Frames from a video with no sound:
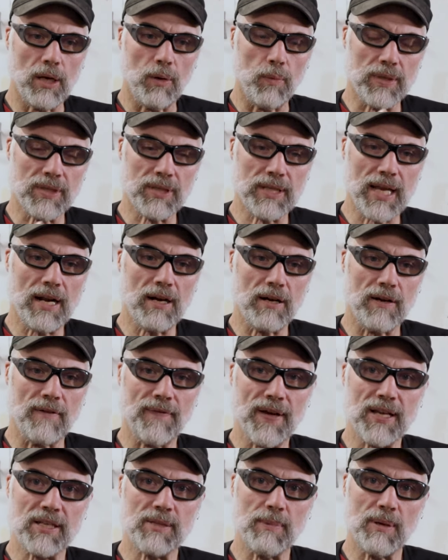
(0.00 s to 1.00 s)
You know, with standard
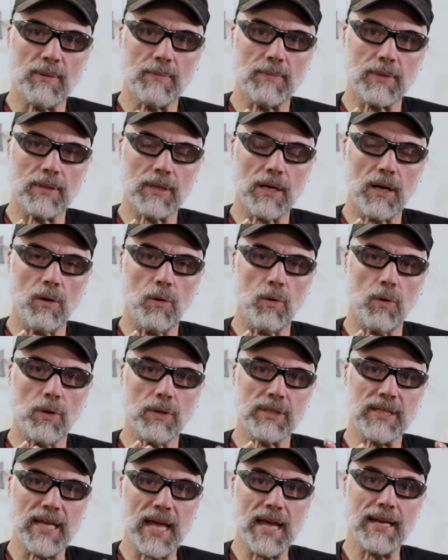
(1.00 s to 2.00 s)
investment uh,
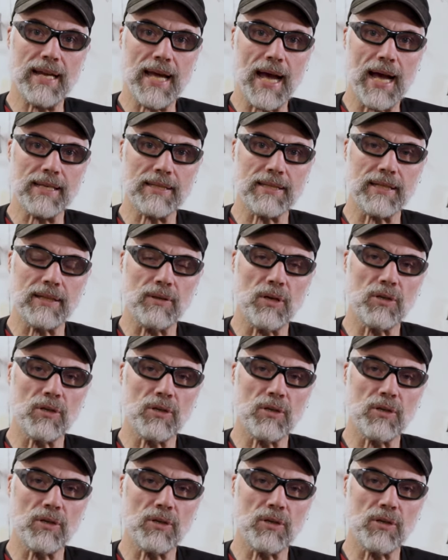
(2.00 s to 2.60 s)
or sand casting,